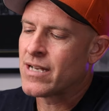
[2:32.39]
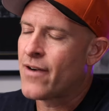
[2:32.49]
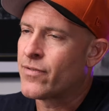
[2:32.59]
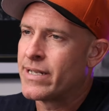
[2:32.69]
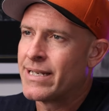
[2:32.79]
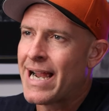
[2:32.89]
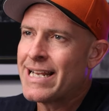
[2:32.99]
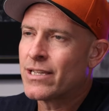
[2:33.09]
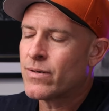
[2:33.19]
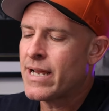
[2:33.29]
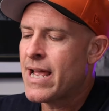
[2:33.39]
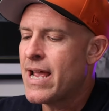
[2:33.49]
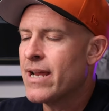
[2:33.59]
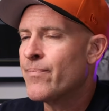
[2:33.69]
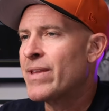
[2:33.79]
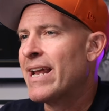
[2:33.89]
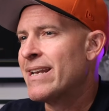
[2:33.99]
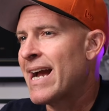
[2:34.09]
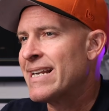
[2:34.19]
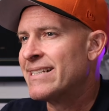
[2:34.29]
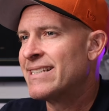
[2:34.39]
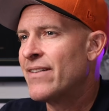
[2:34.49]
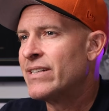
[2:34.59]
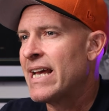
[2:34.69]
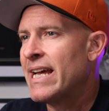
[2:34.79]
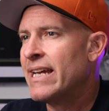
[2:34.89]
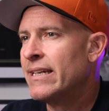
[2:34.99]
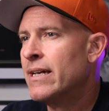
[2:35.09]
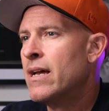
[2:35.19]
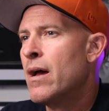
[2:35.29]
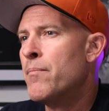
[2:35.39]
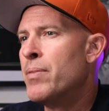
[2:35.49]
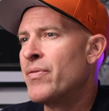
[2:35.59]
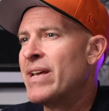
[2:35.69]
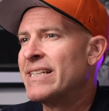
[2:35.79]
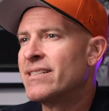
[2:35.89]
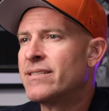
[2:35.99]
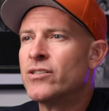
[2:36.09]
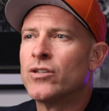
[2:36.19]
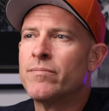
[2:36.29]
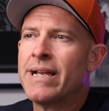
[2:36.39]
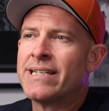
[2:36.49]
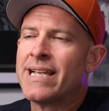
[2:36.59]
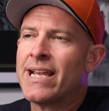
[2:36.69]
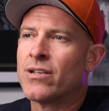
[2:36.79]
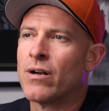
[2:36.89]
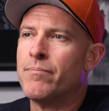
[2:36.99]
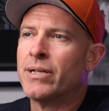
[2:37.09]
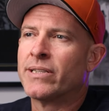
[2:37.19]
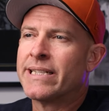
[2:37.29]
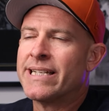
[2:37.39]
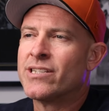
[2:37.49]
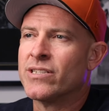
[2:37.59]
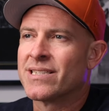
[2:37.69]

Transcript: offered in 93A and 97A, but they still maintain their ability to